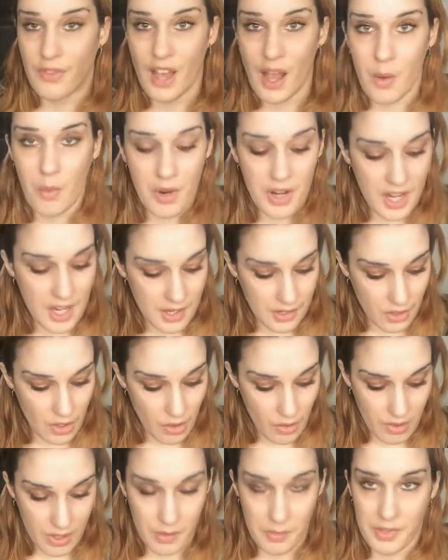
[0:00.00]
That one isn't
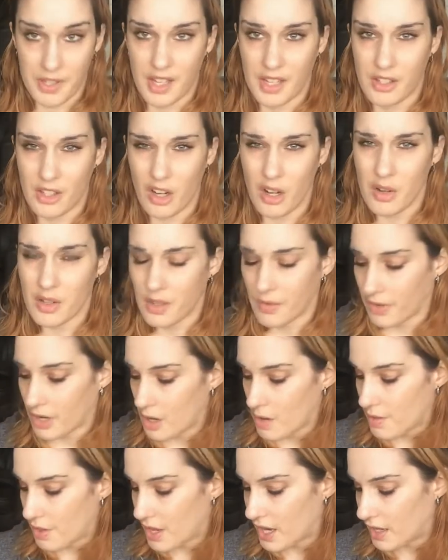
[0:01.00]
a Christmas exclusive, I
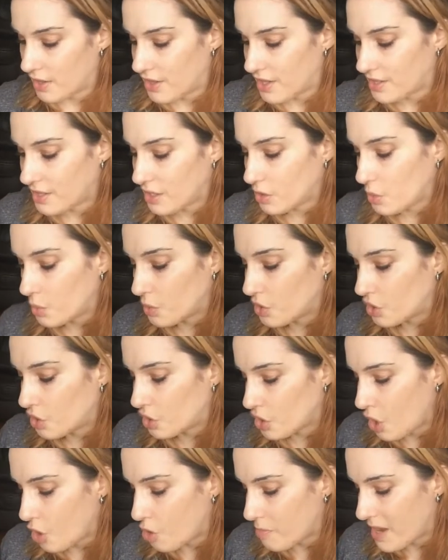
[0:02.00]
don't think. This is called
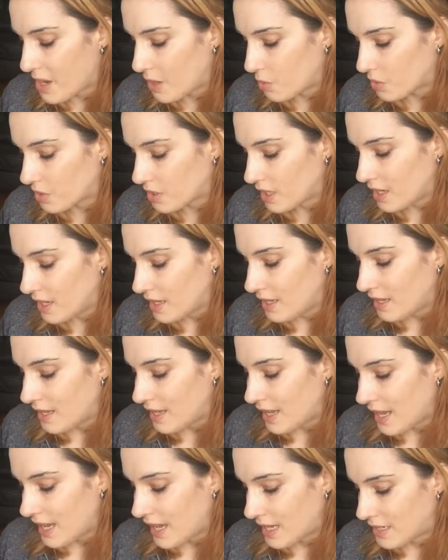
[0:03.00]
Snow Melt.
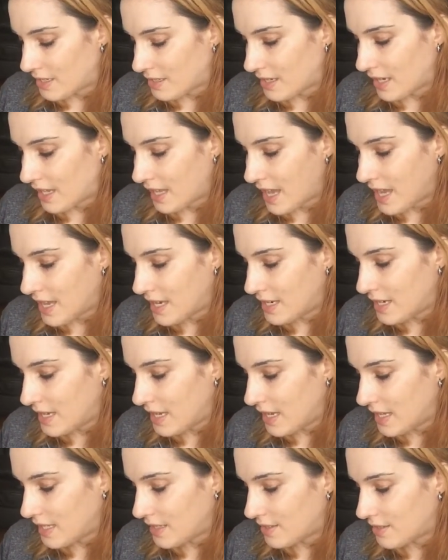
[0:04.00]
And again,
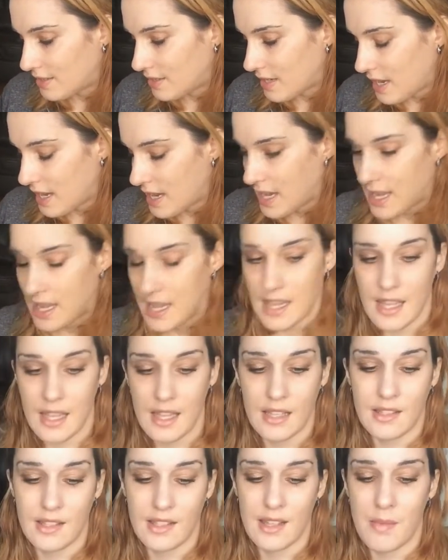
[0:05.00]
it's
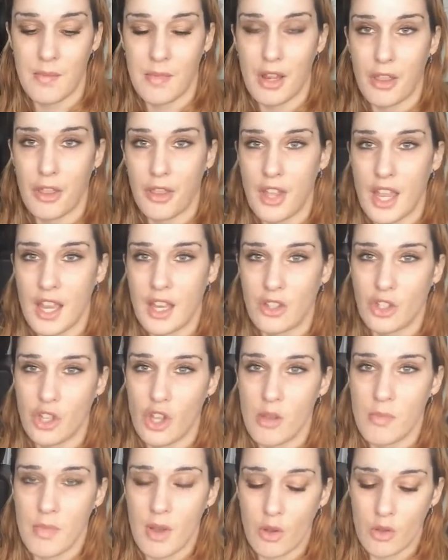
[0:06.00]
a similar thing. So
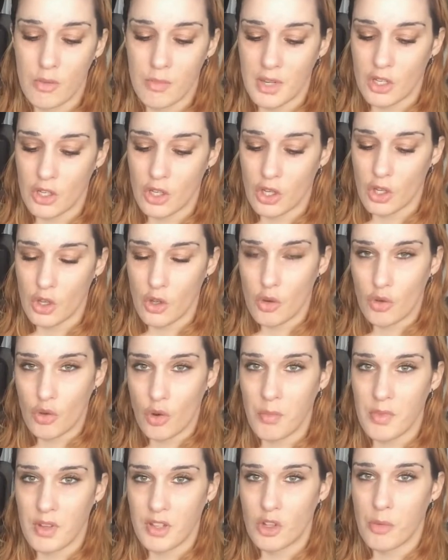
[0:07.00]
you melt them into, you
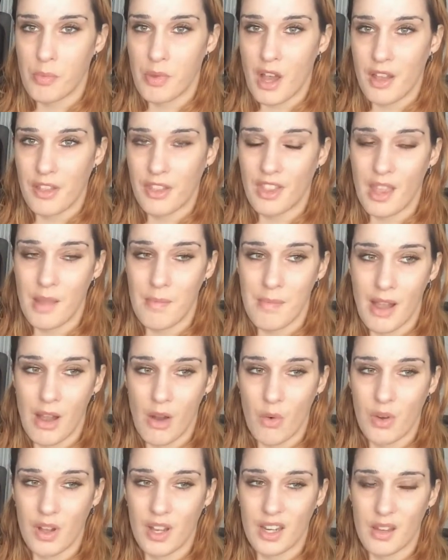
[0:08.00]
drop them into your bath and they
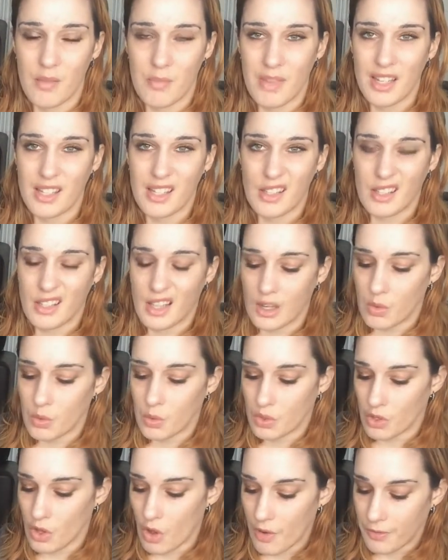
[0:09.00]
melt and it makes your skin all
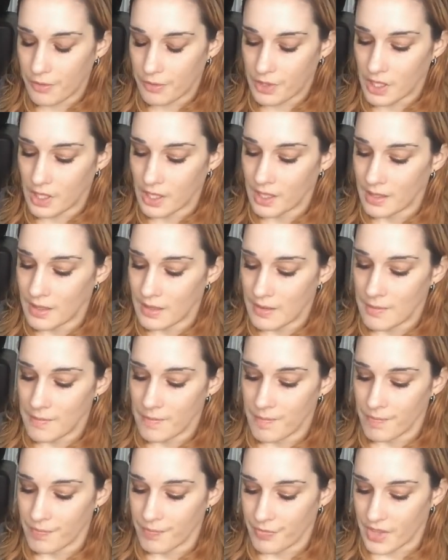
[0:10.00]

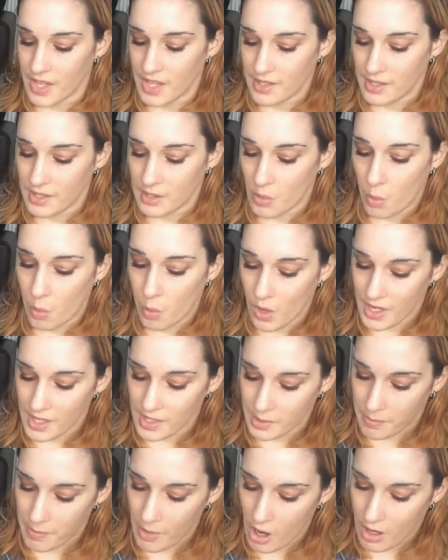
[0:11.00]
soft. This is a
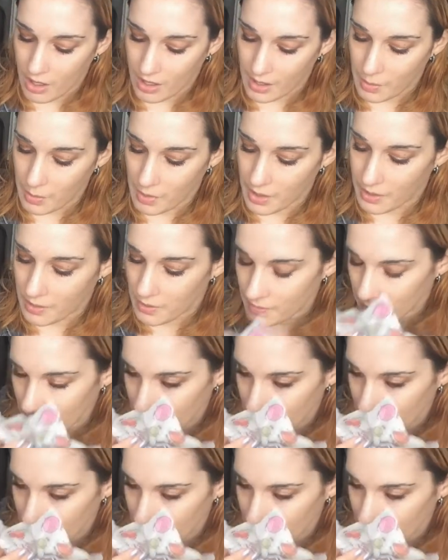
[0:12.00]
white sparkly one.